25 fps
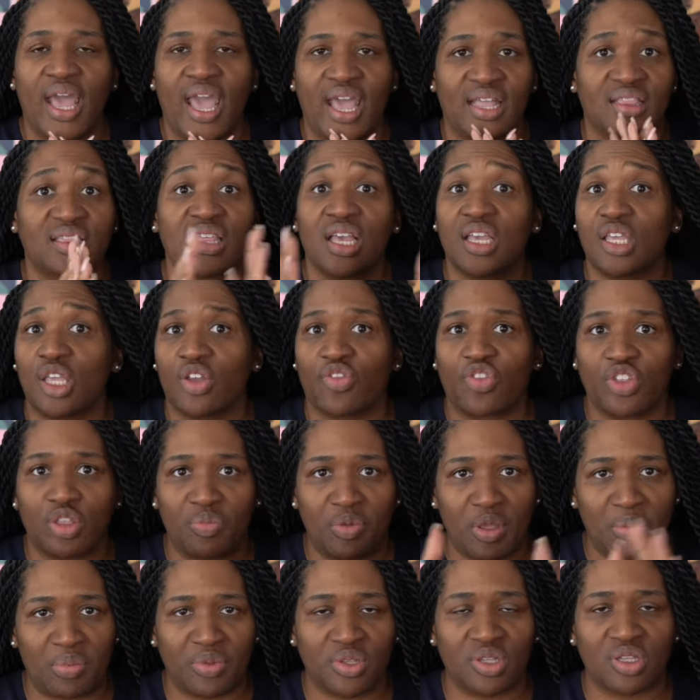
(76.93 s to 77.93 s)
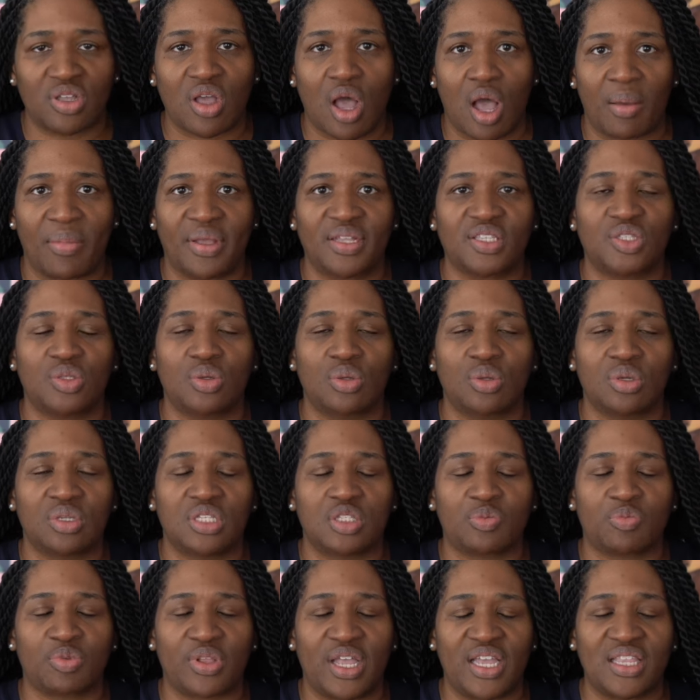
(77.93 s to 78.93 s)
And thank you for the people in the comments who
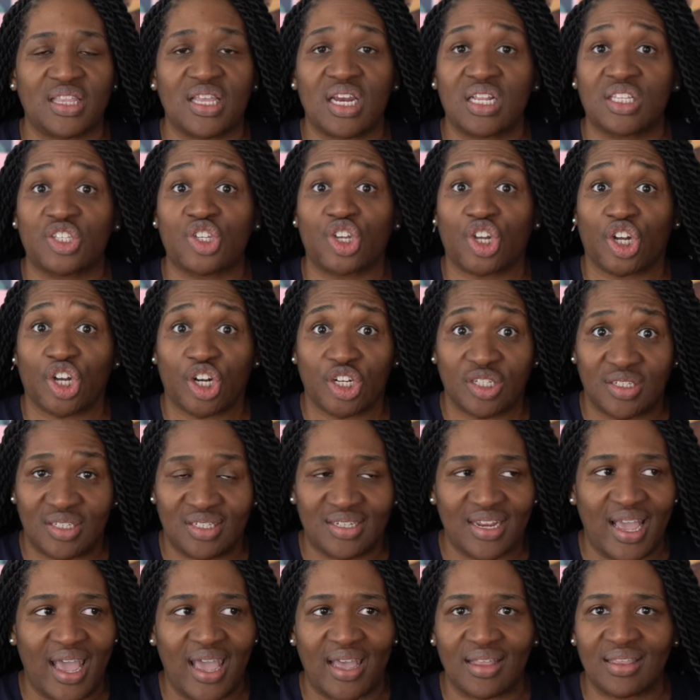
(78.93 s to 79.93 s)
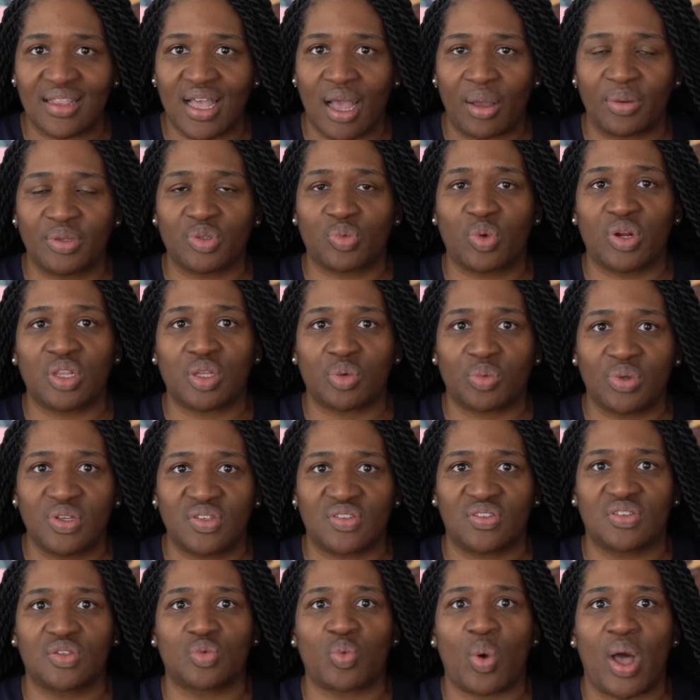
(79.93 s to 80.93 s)
explained that it's cursed, and that was one of the
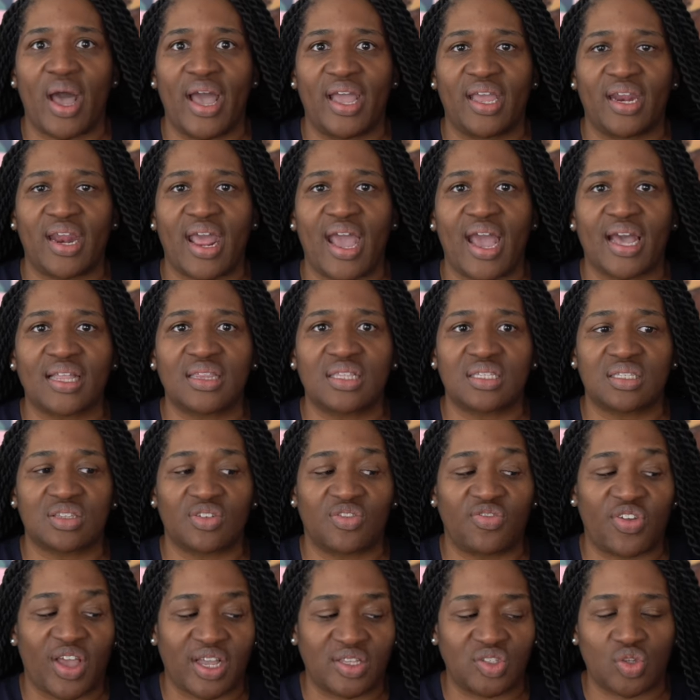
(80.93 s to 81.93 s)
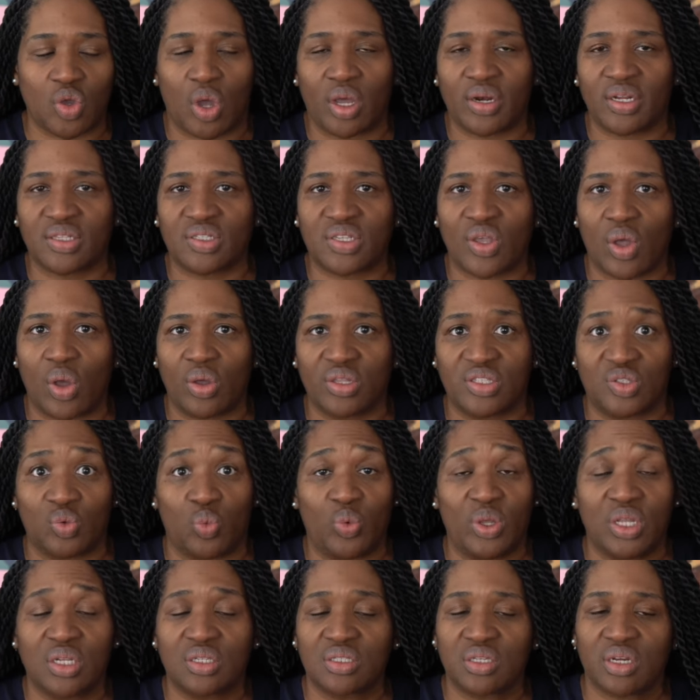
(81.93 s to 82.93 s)
reasons why it had this effect on its
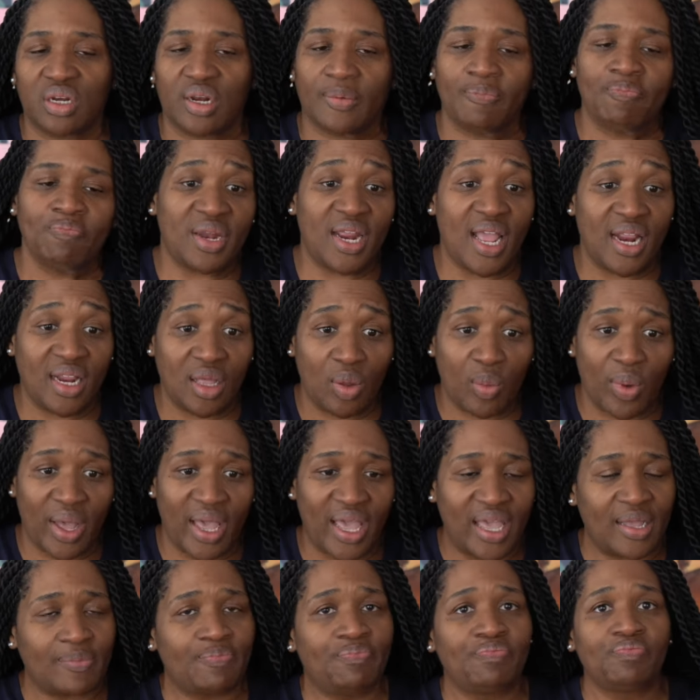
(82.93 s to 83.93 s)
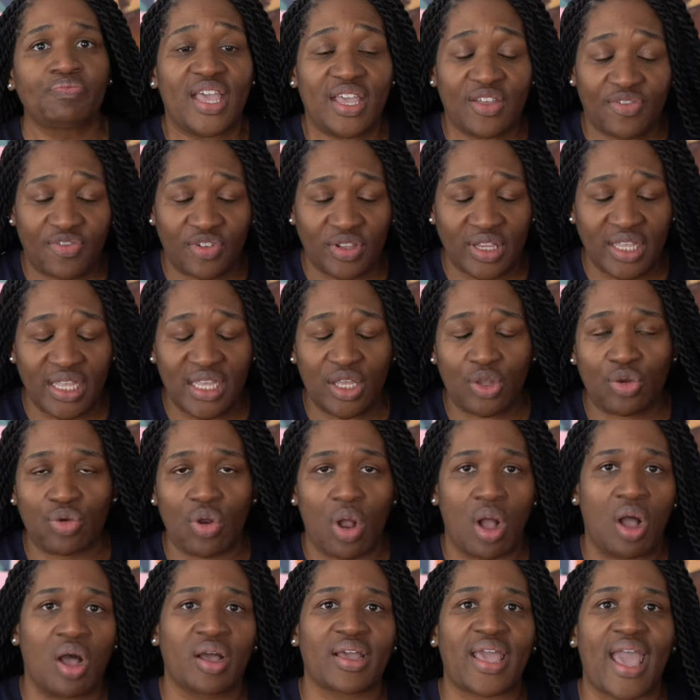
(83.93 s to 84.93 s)
wielder. But anyway, thankfully,
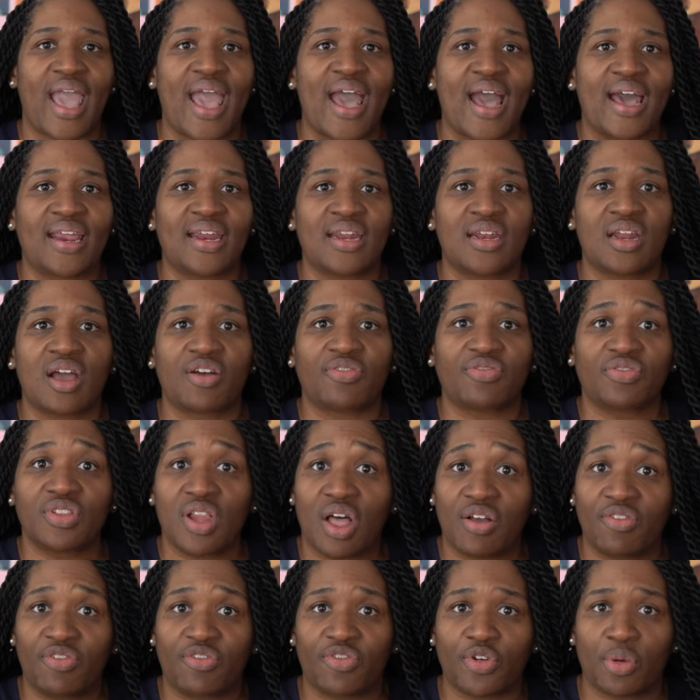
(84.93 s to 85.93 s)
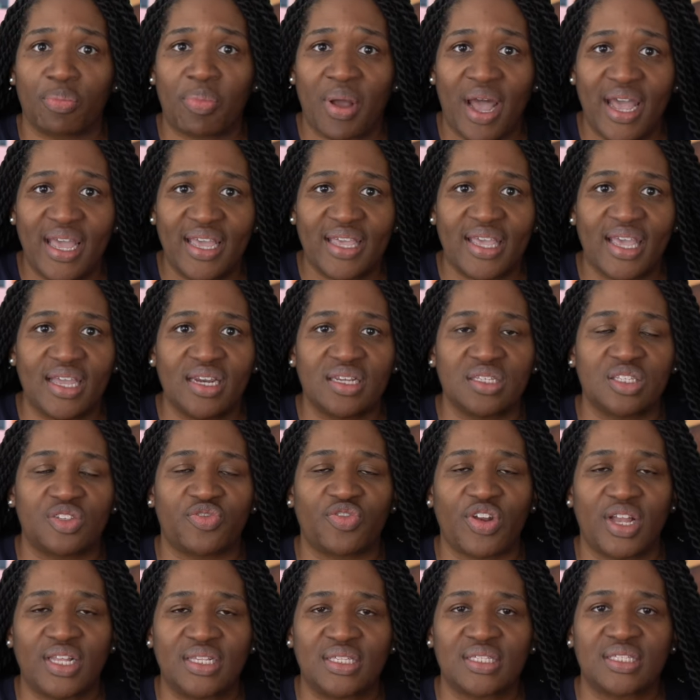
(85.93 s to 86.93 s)
Grog had enough love for Pike and his
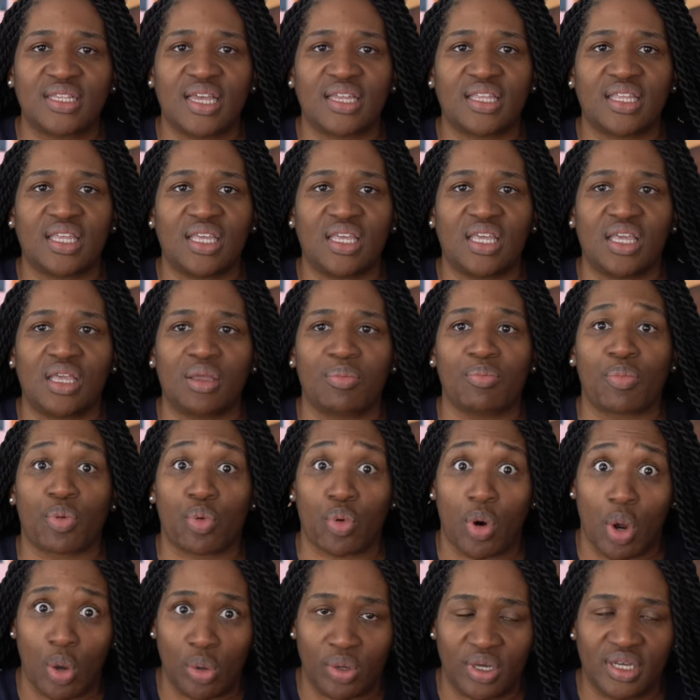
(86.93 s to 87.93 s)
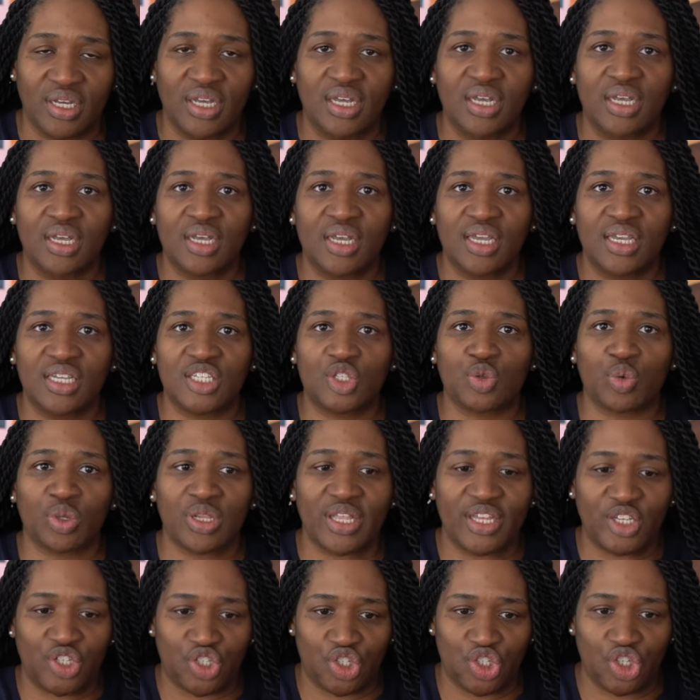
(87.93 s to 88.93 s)
friends that he broke his
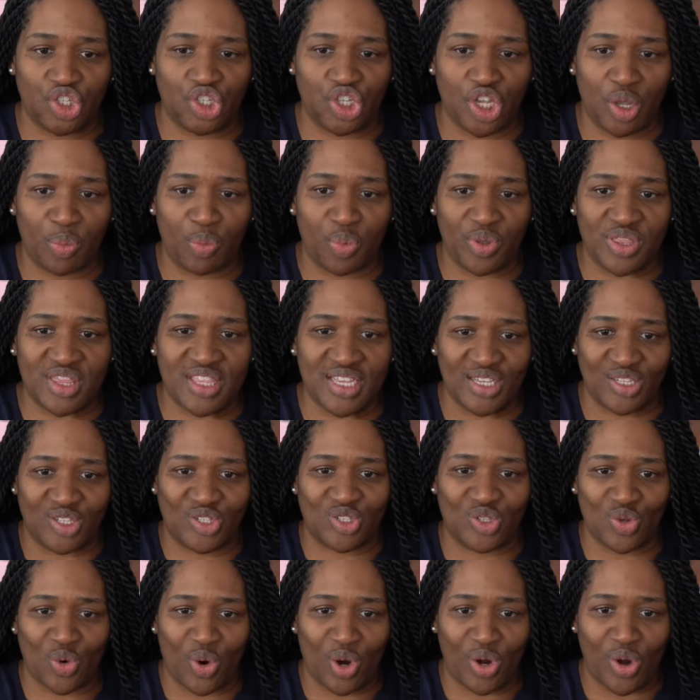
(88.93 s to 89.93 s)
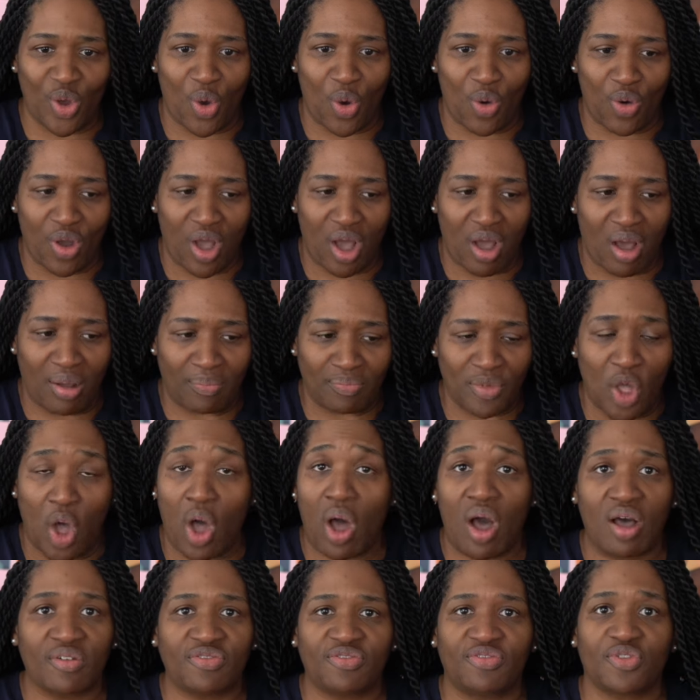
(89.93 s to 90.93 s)
relationship with this sword
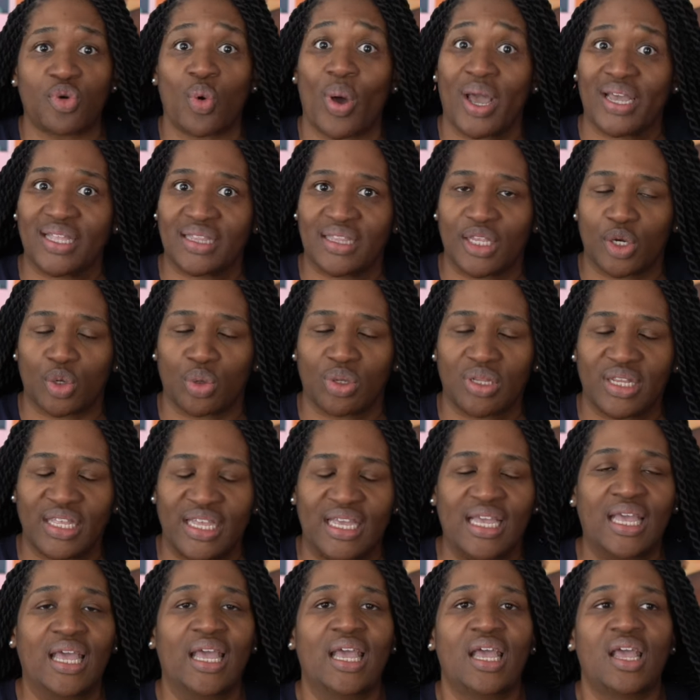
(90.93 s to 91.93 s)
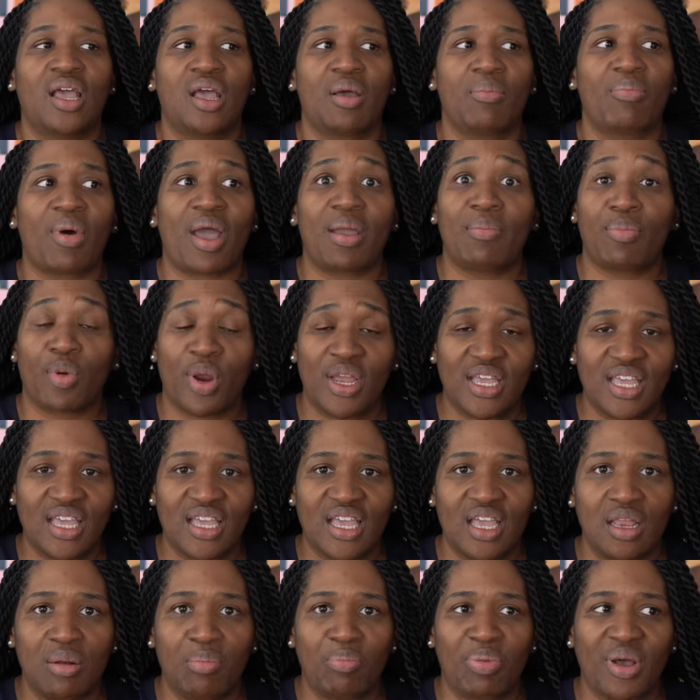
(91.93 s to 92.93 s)
off, quite literally, by
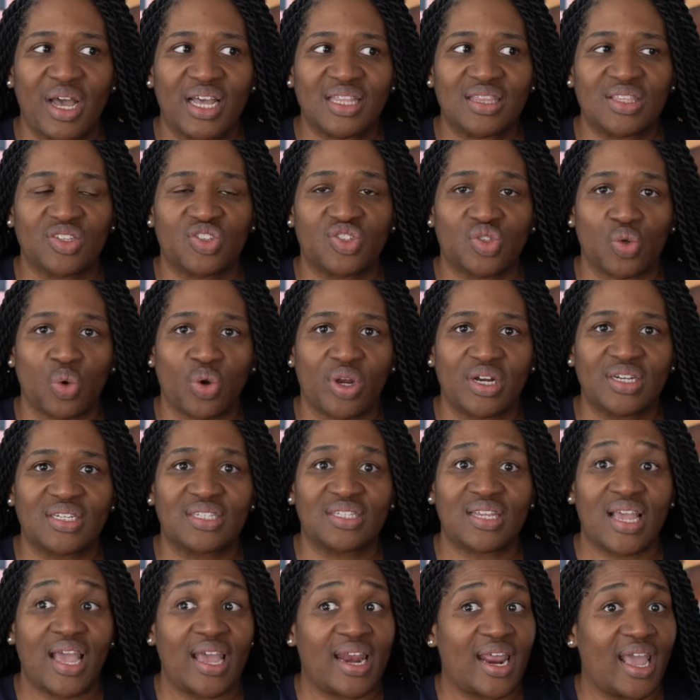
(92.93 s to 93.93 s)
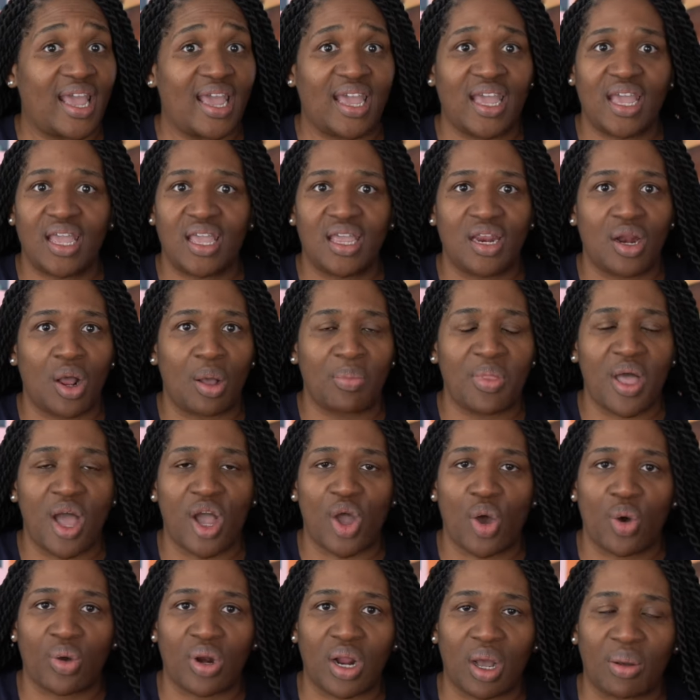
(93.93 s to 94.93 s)
breaking it. But the sword said, hey, you know, I'm
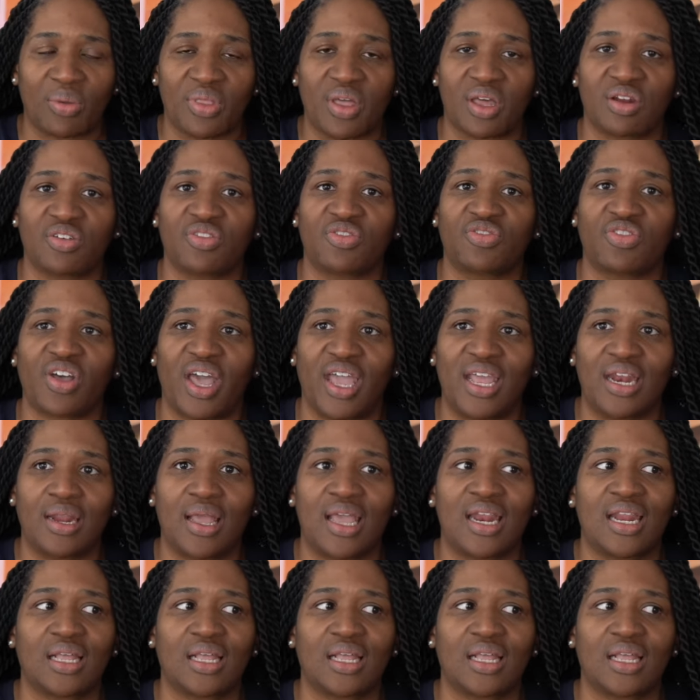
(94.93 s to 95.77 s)
not going out without a fight.